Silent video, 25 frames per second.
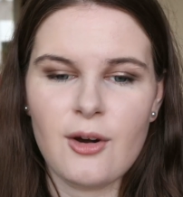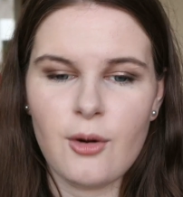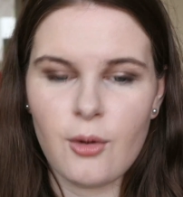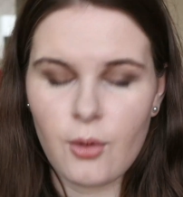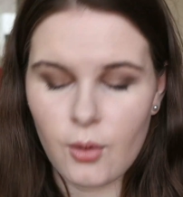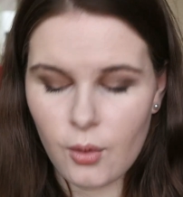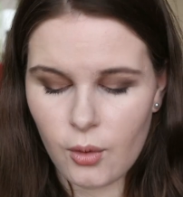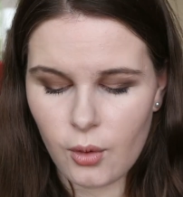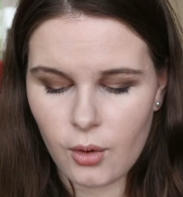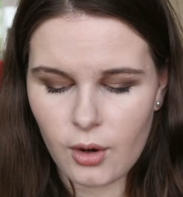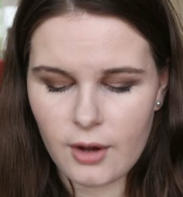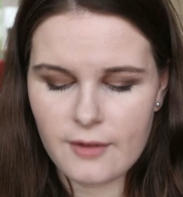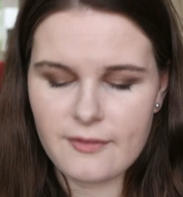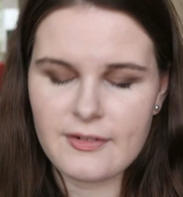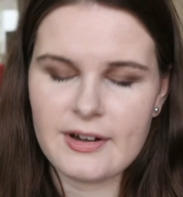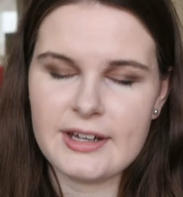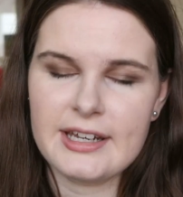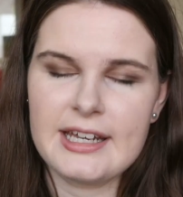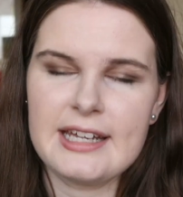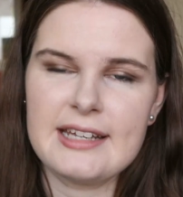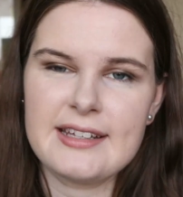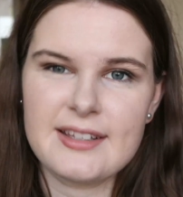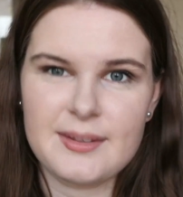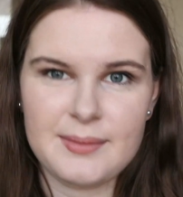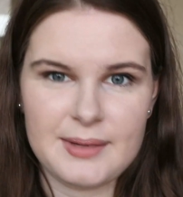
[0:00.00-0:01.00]
Or if I
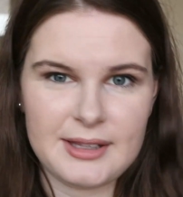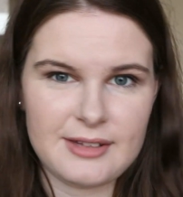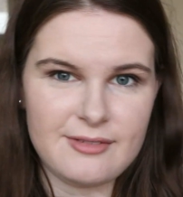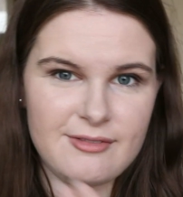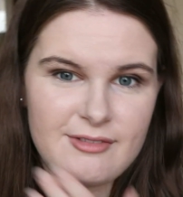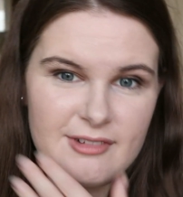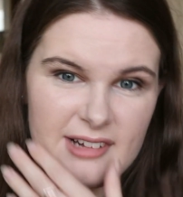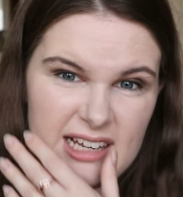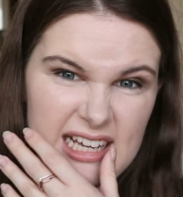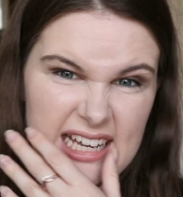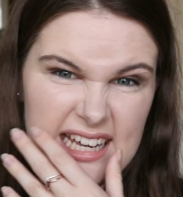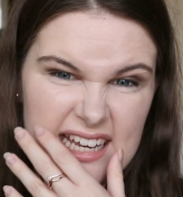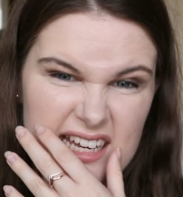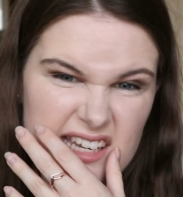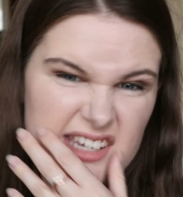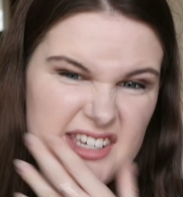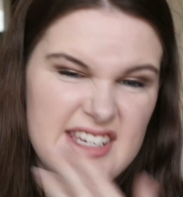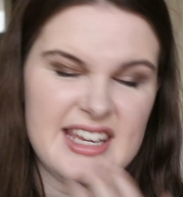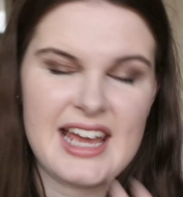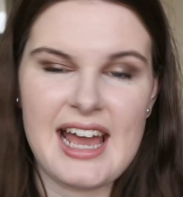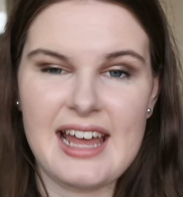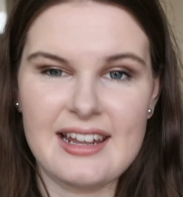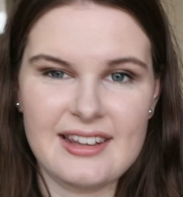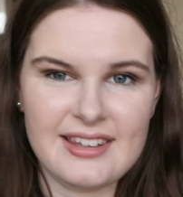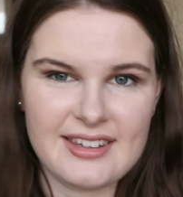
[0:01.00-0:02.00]
need something really
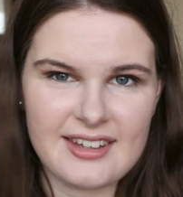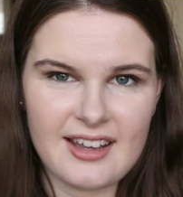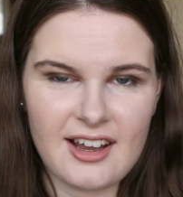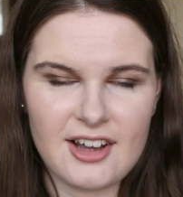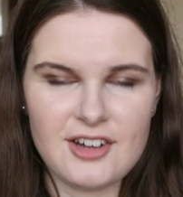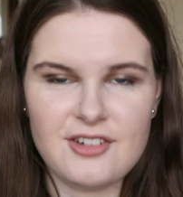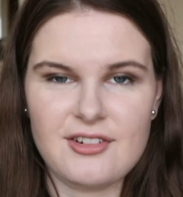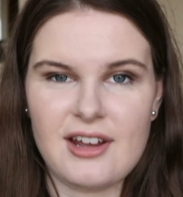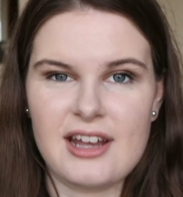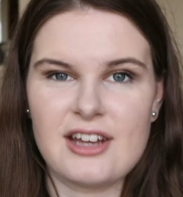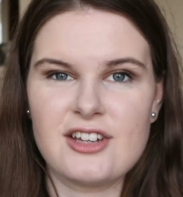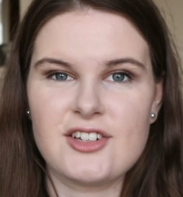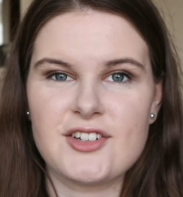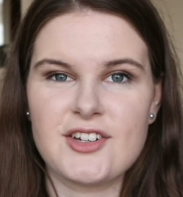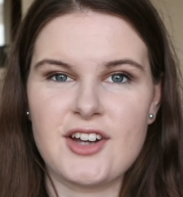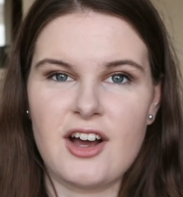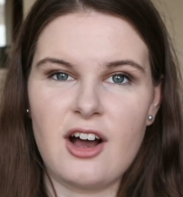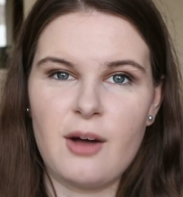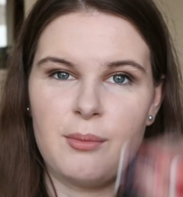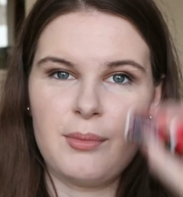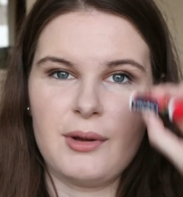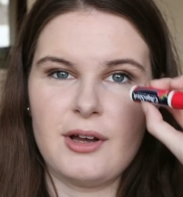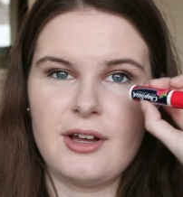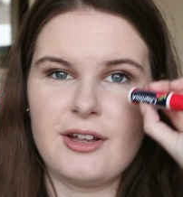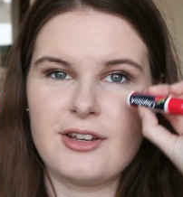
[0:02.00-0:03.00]
intense hydration,
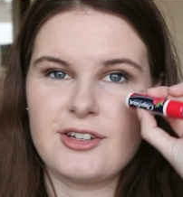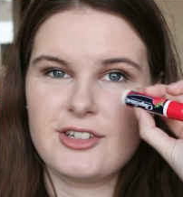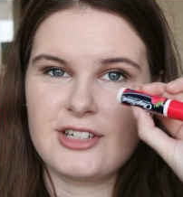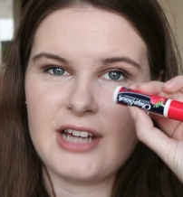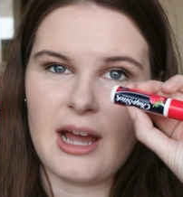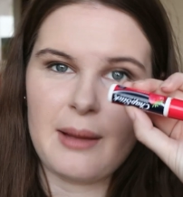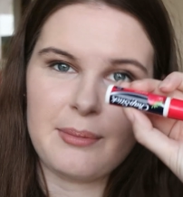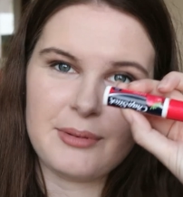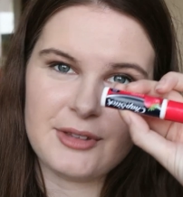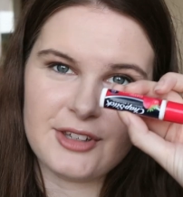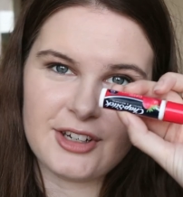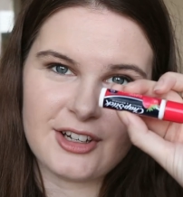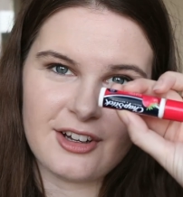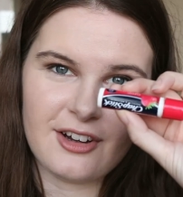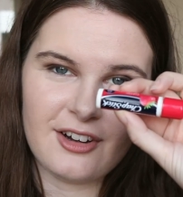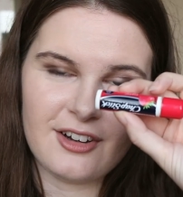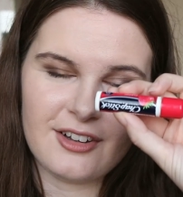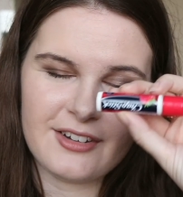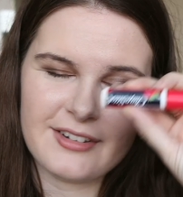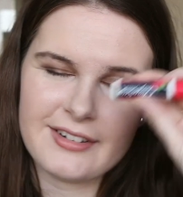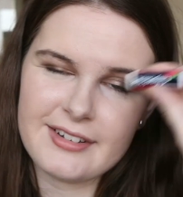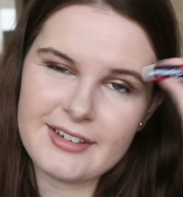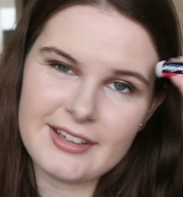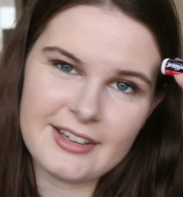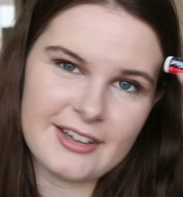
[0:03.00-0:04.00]
I'll put chapstick
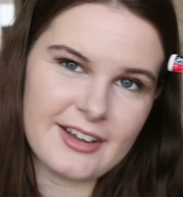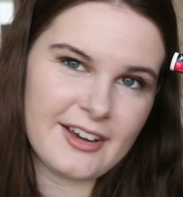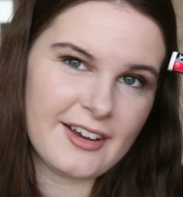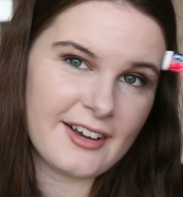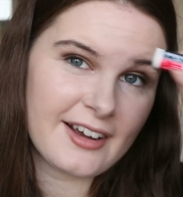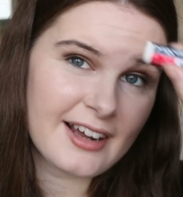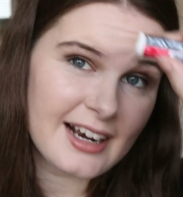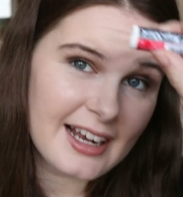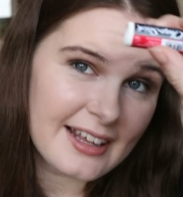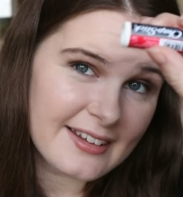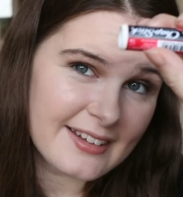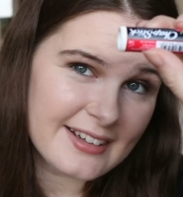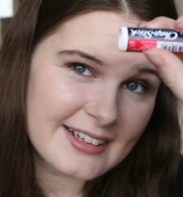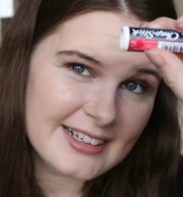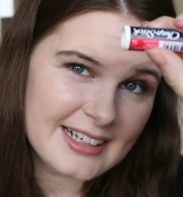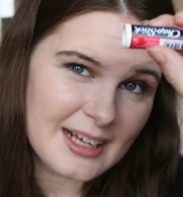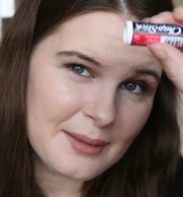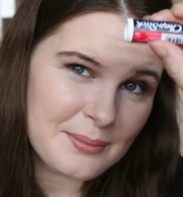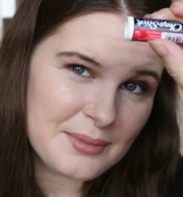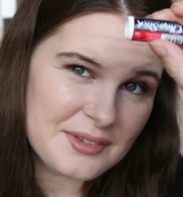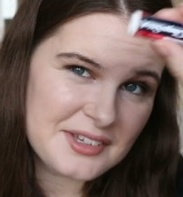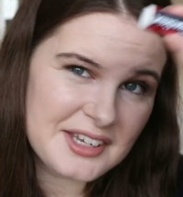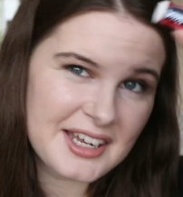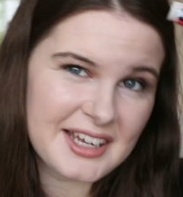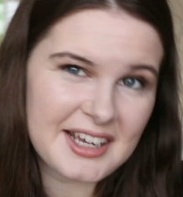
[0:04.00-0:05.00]
on. You know, classic
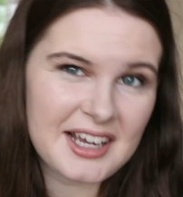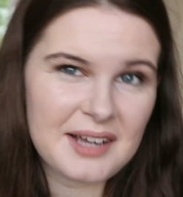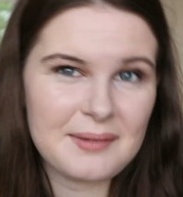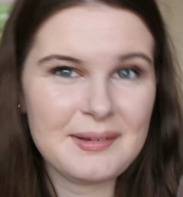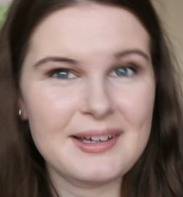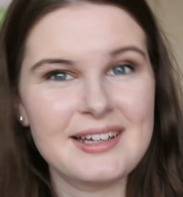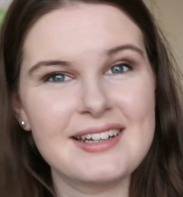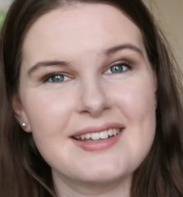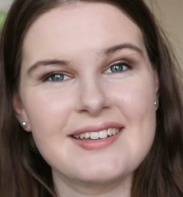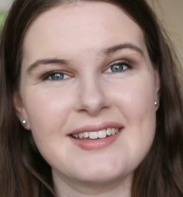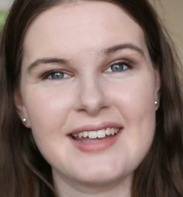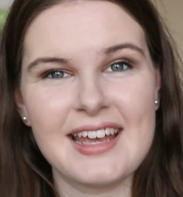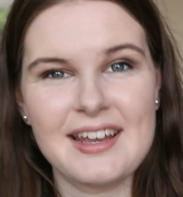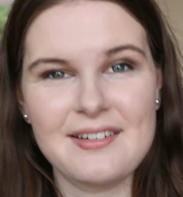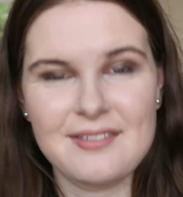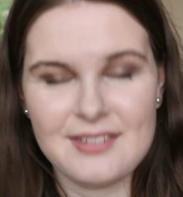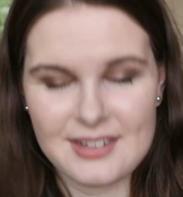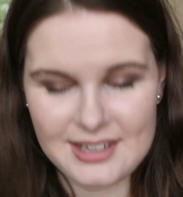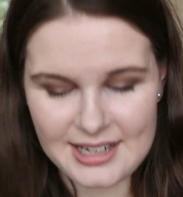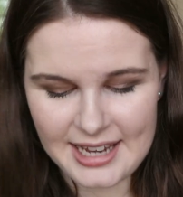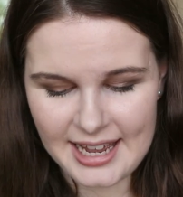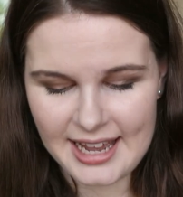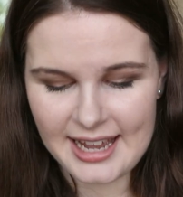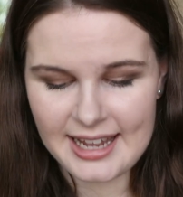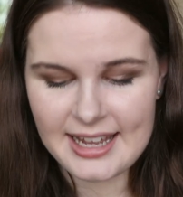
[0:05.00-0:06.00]
chapstick coming to save the
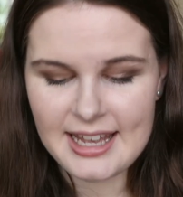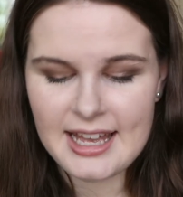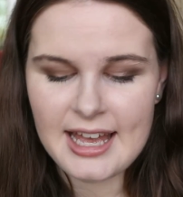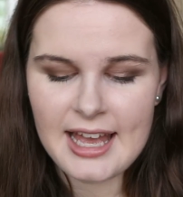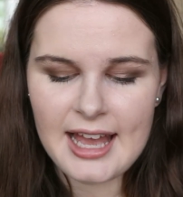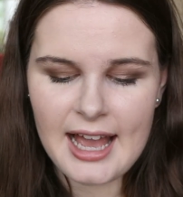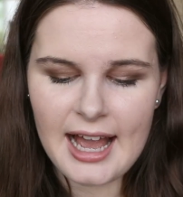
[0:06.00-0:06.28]
day.